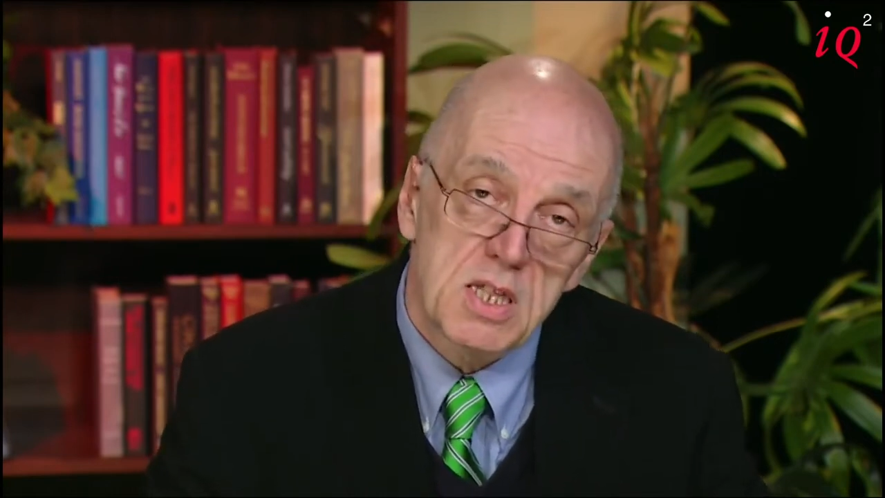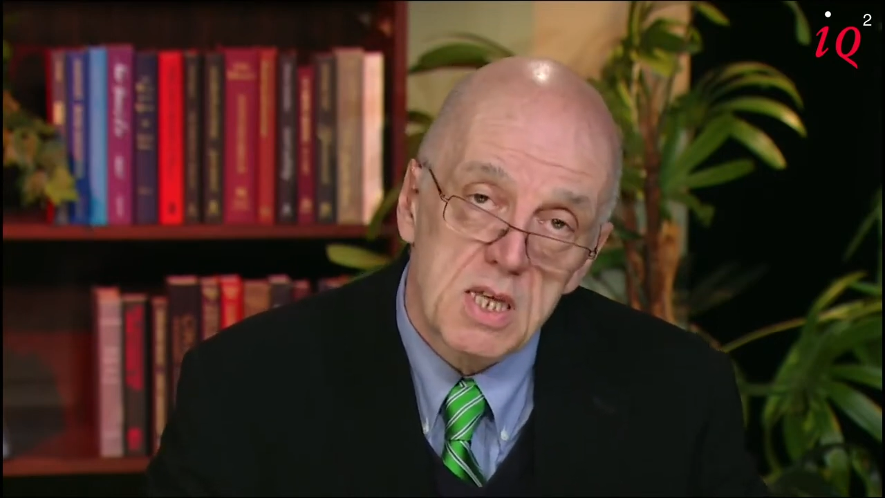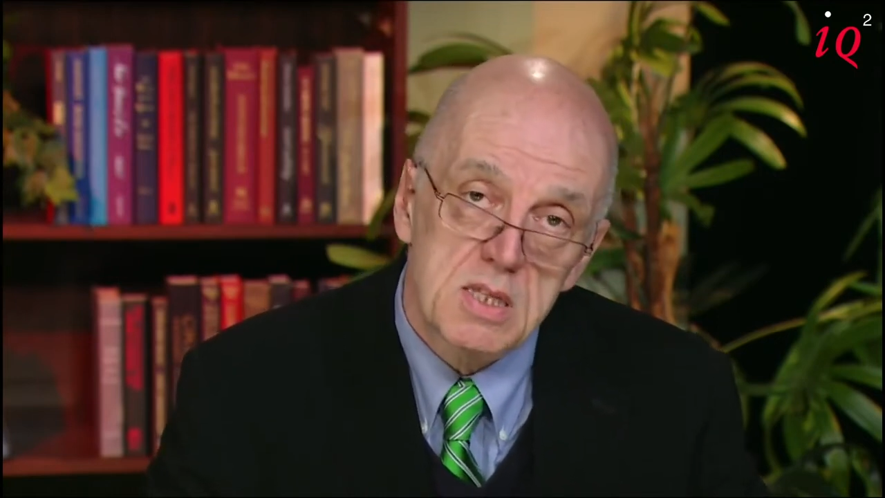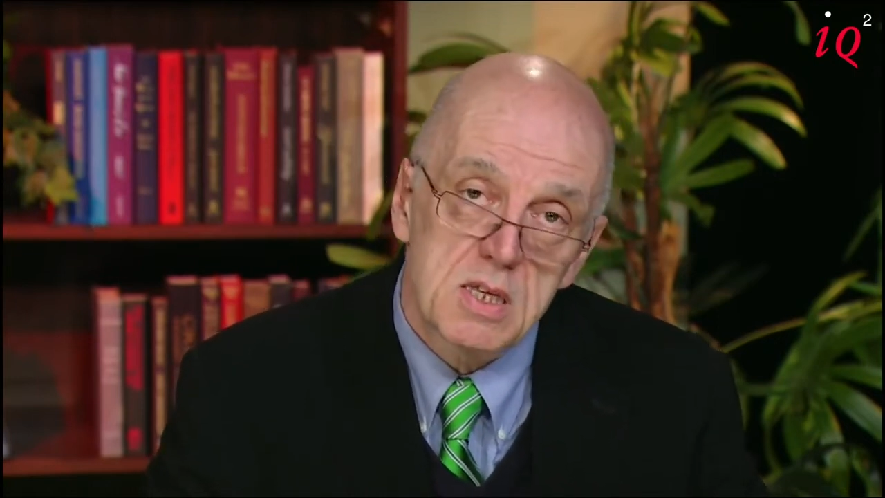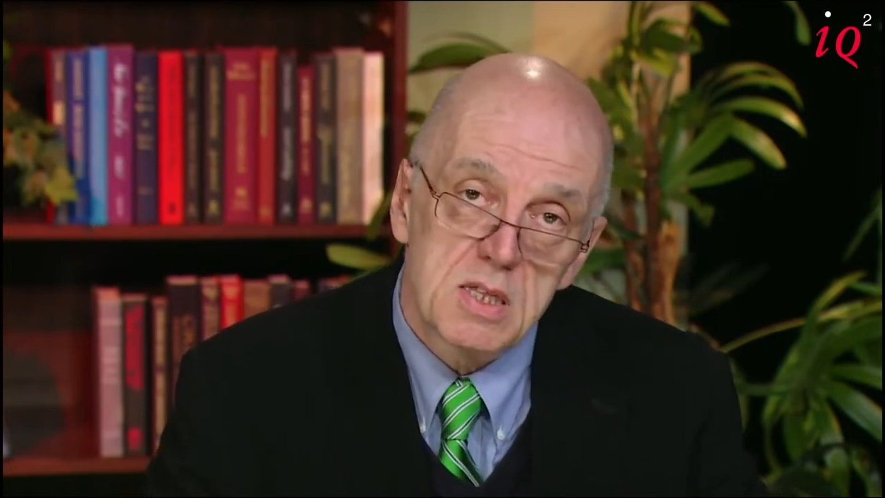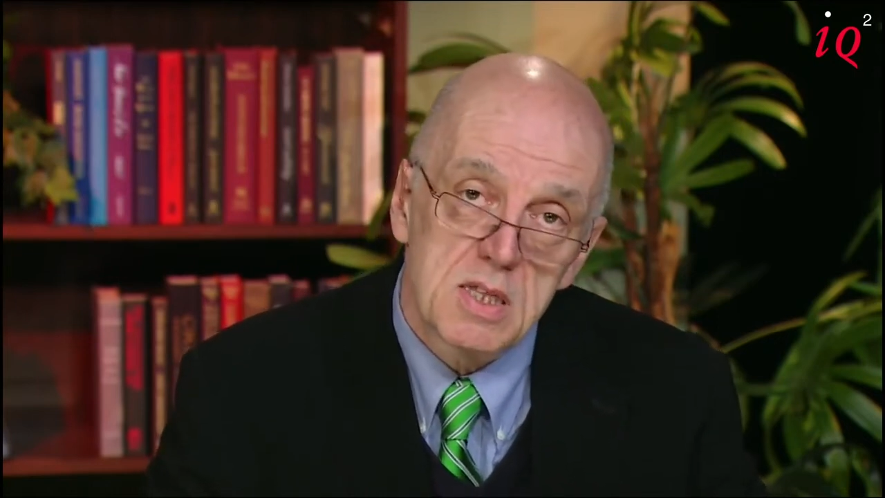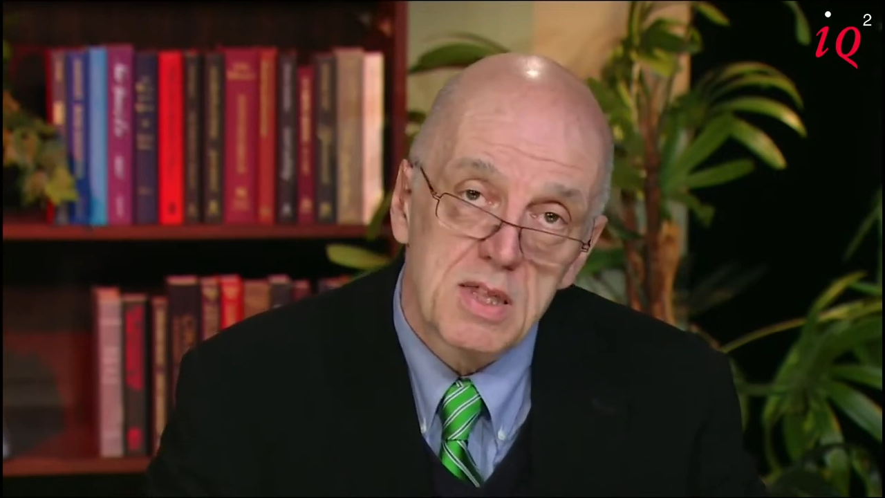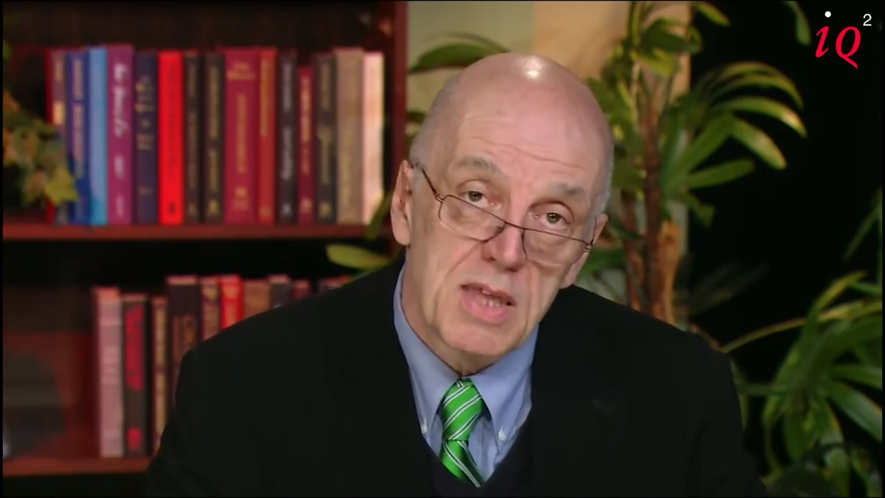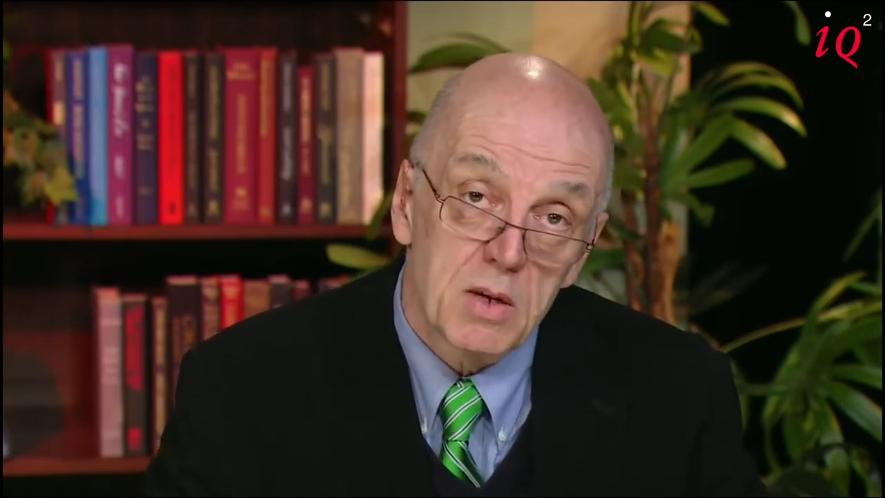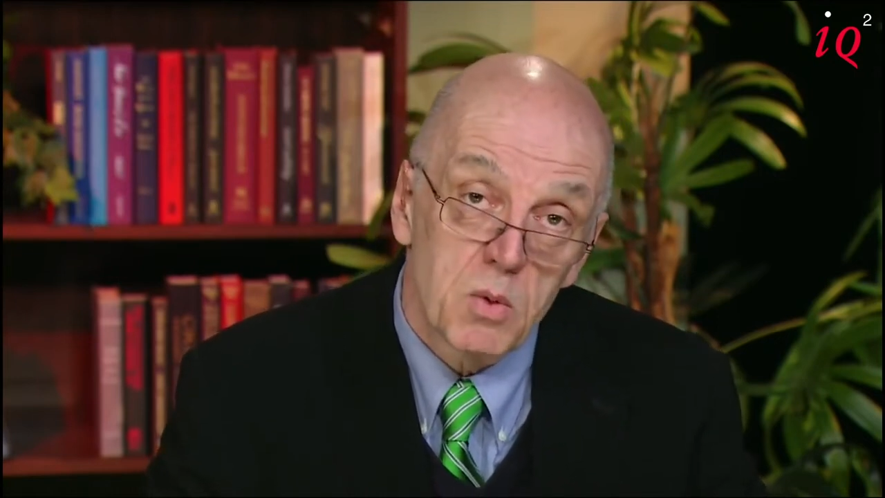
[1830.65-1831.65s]
existence
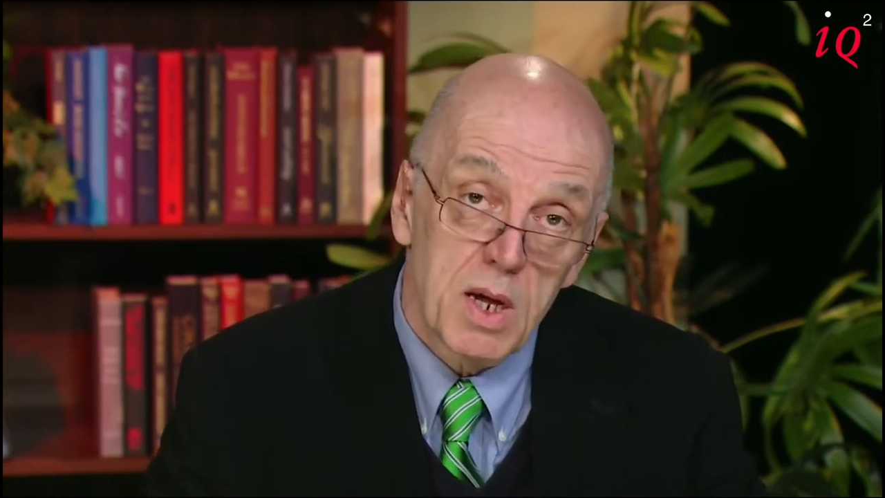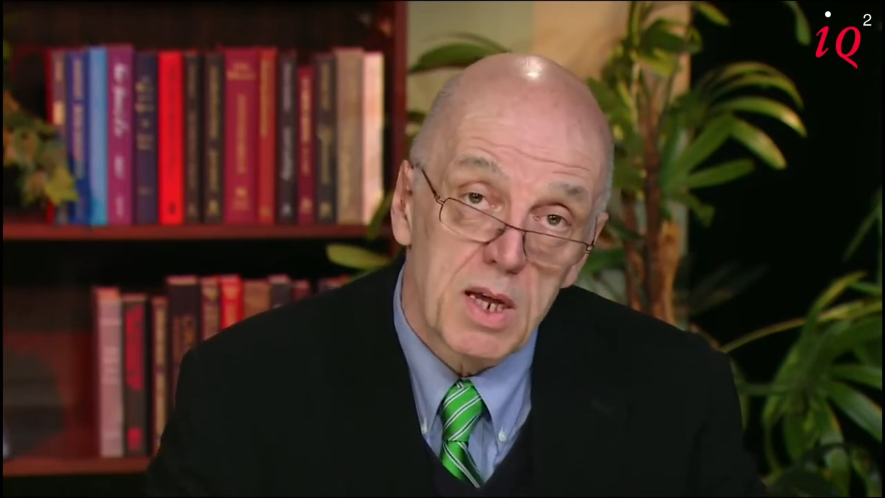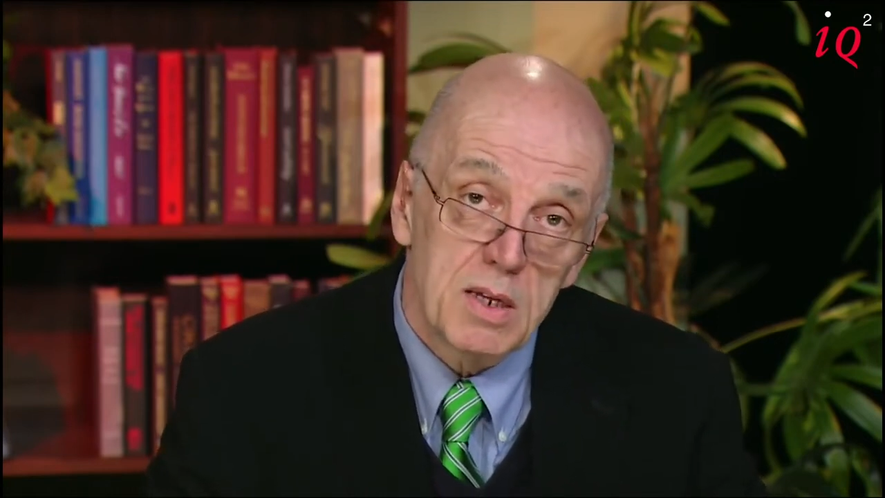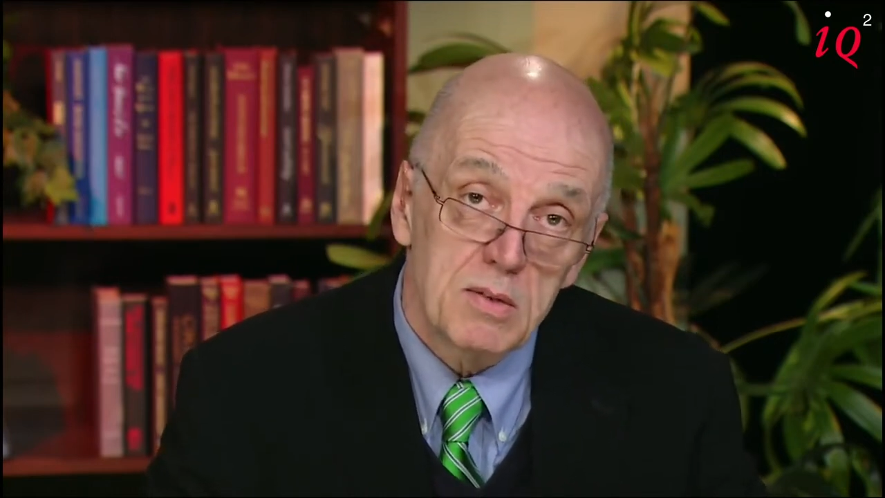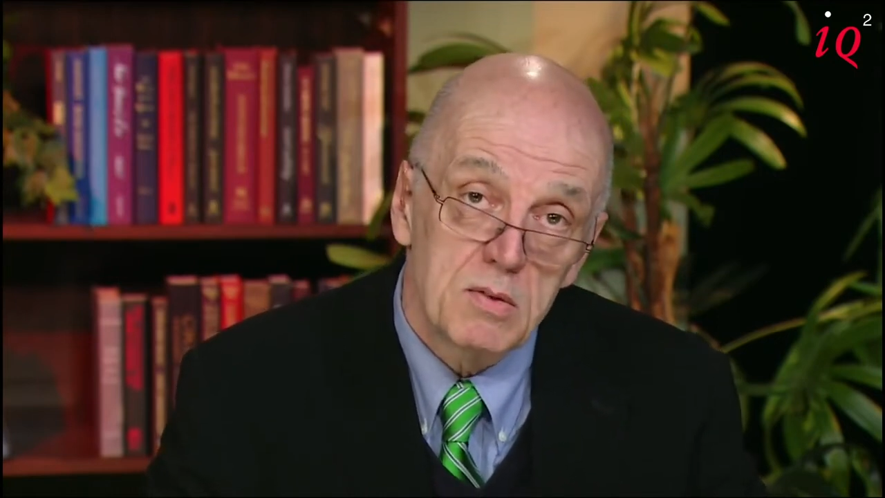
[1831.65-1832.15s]
in that way.